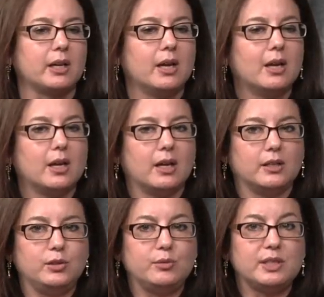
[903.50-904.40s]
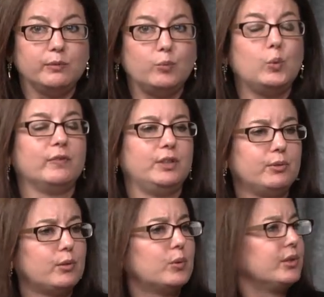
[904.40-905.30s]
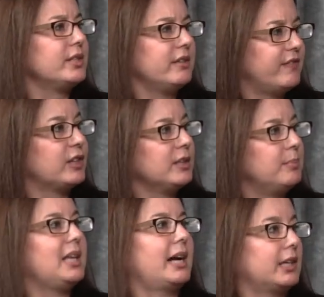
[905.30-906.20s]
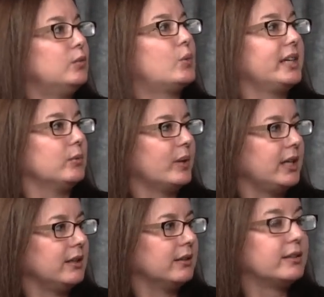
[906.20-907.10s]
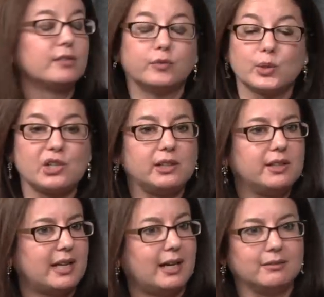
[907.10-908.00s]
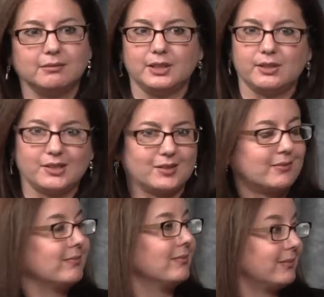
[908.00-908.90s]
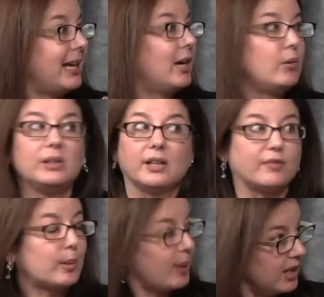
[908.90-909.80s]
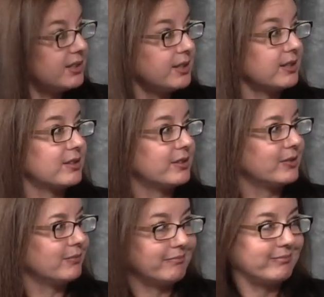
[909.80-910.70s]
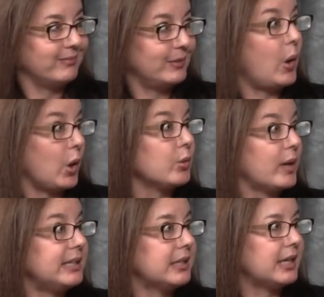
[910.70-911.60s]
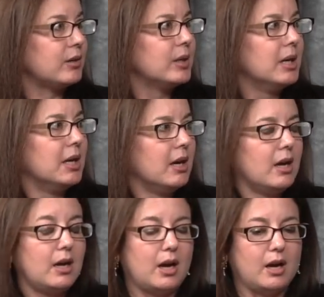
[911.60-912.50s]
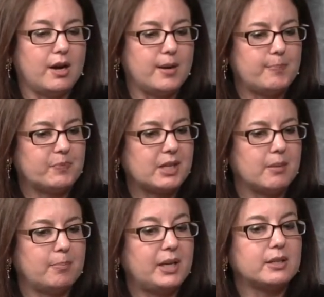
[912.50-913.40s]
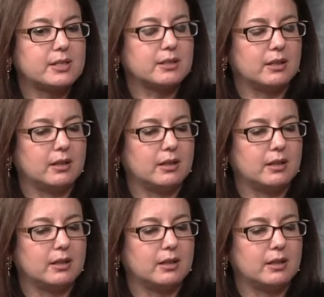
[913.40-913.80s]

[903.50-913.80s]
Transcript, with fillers: hmm you view the world in a very black and white way. Yeah. And unfortunately, that is how a lot of our politics are right now. Right. Um, but